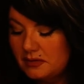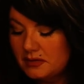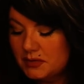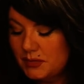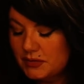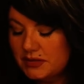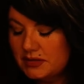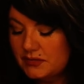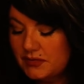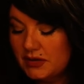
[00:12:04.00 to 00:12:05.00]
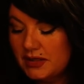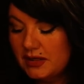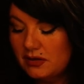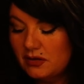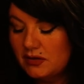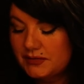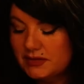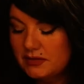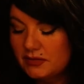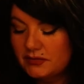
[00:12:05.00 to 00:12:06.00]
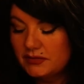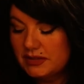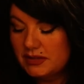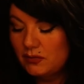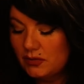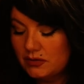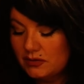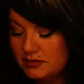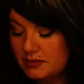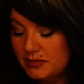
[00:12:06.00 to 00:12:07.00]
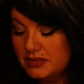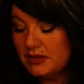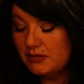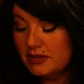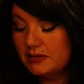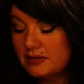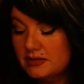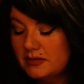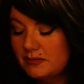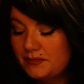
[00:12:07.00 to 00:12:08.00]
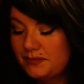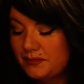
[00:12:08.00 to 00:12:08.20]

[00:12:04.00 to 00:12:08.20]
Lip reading: This person is very engulfed in the 3D world and materialism.